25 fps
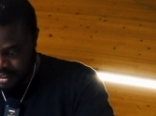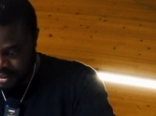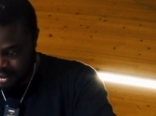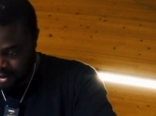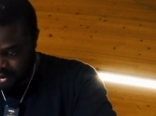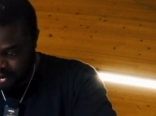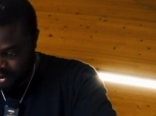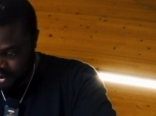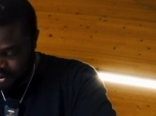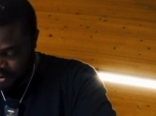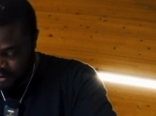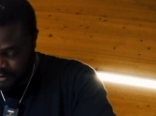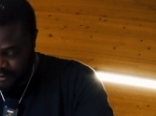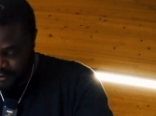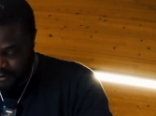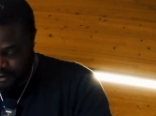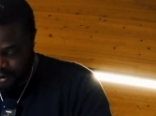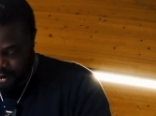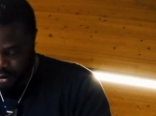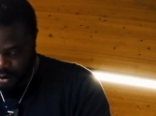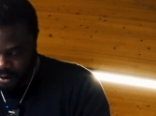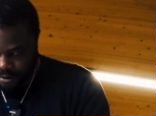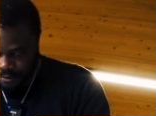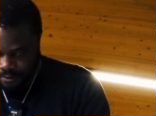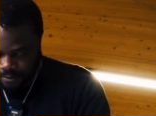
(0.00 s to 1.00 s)
It's not going to
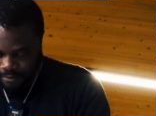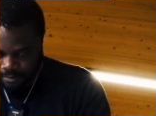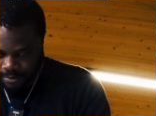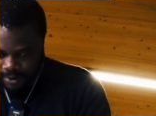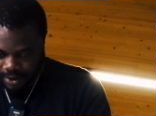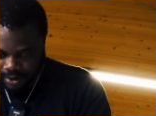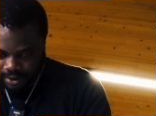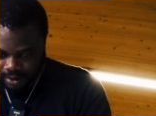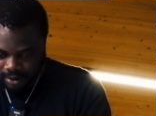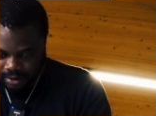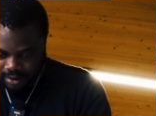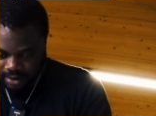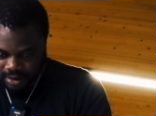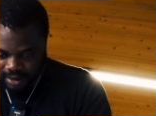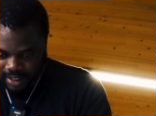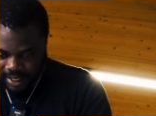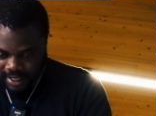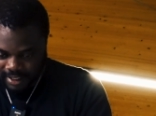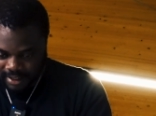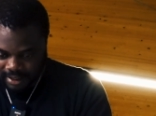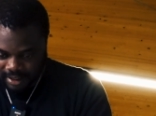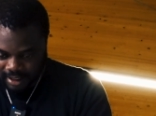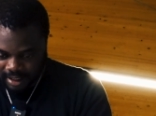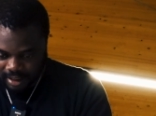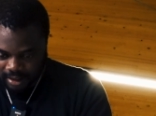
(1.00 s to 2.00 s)
fall off because
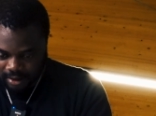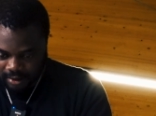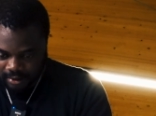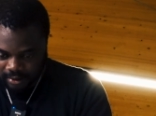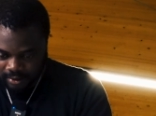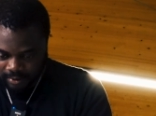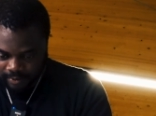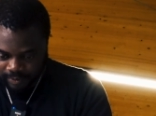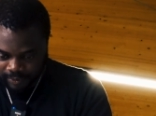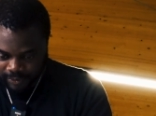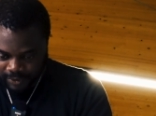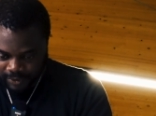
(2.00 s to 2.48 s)
right now,